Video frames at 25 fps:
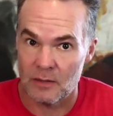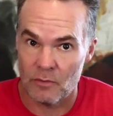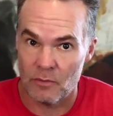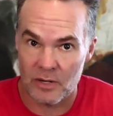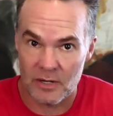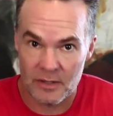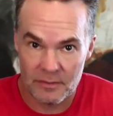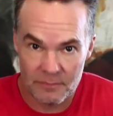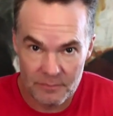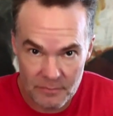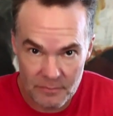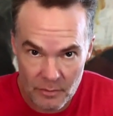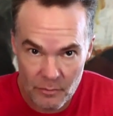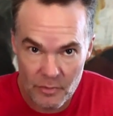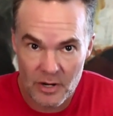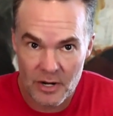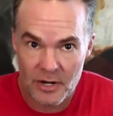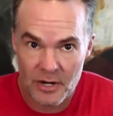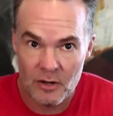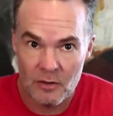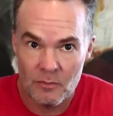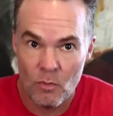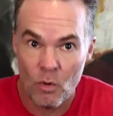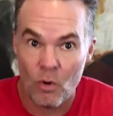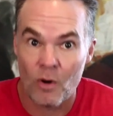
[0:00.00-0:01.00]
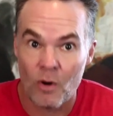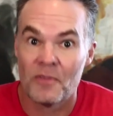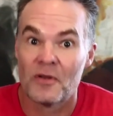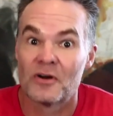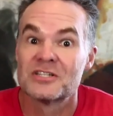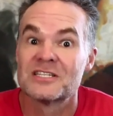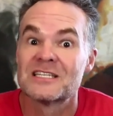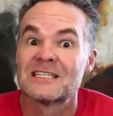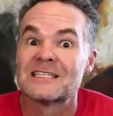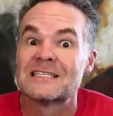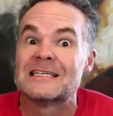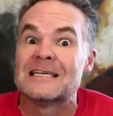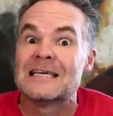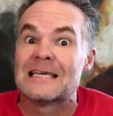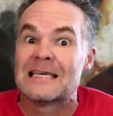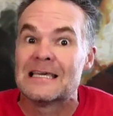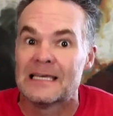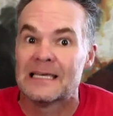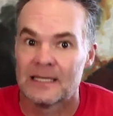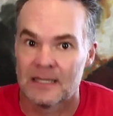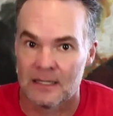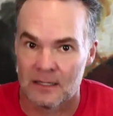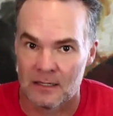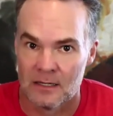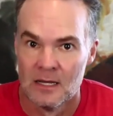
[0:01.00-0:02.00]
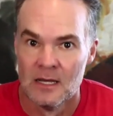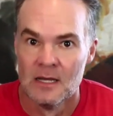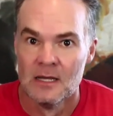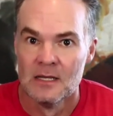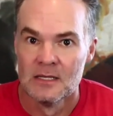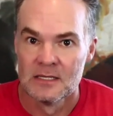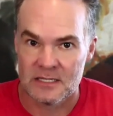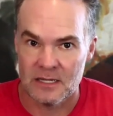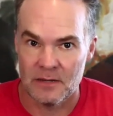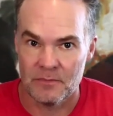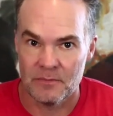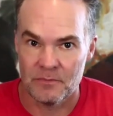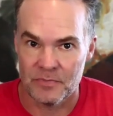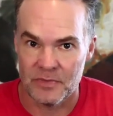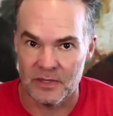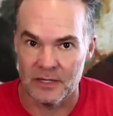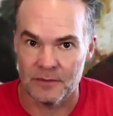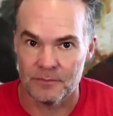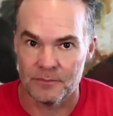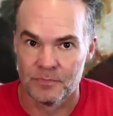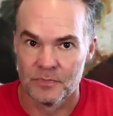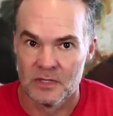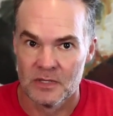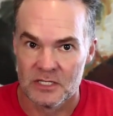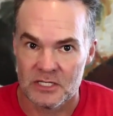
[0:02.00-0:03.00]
They want to know more. They're seeking something.